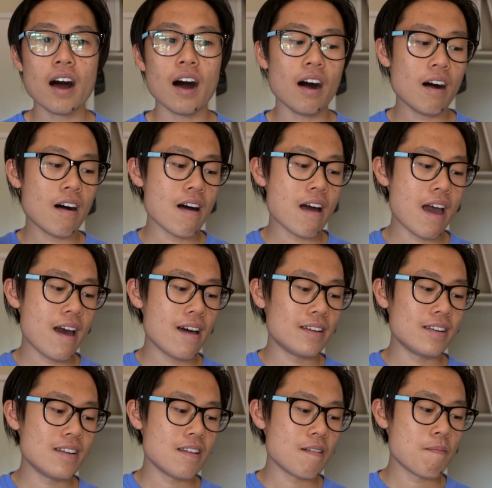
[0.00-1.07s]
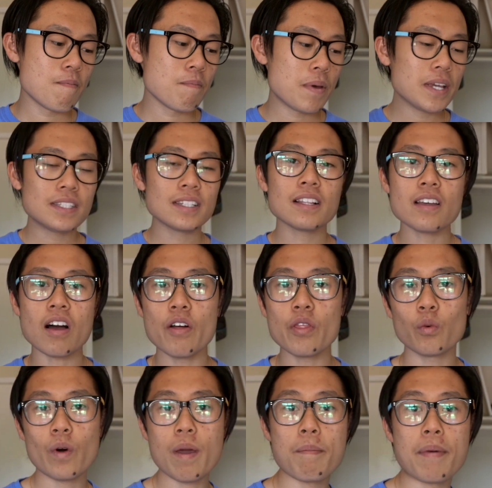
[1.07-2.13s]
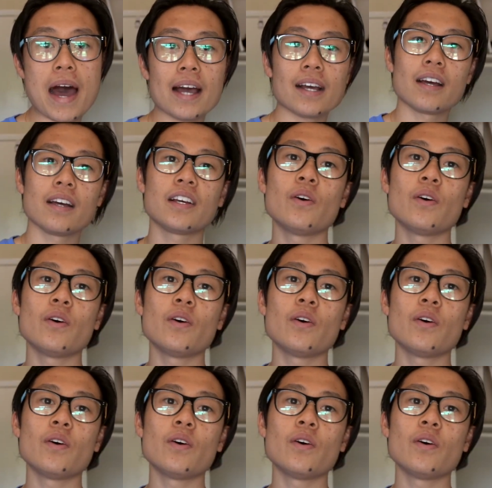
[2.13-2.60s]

And basically on the way back,